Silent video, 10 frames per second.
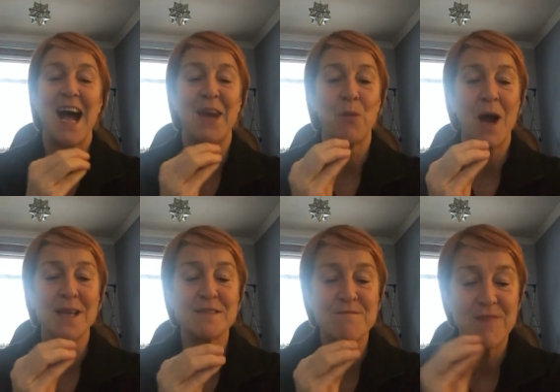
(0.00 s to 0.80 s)
and why
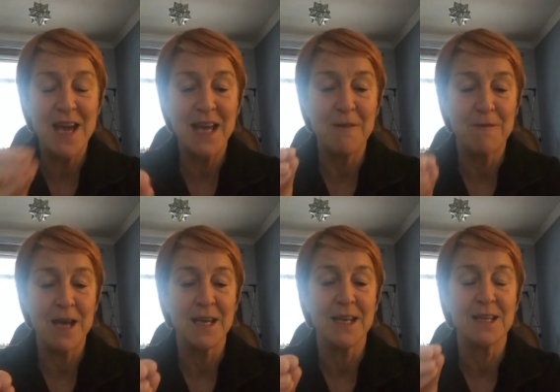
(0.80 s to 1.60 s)
it's very
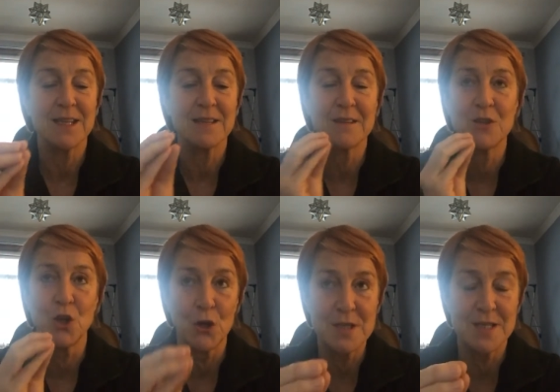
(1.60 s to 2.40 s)
very
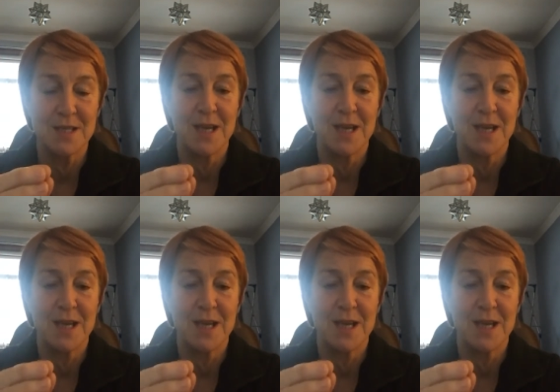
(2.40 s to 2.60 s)
good